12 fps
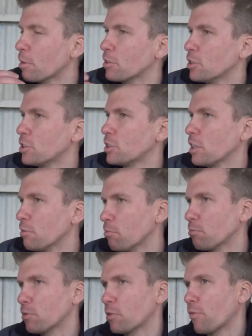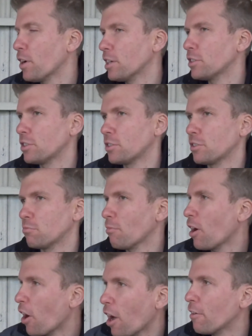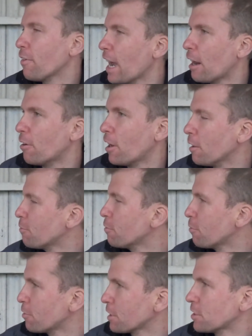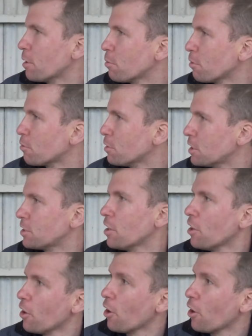because first half hour I thought, for example, Chris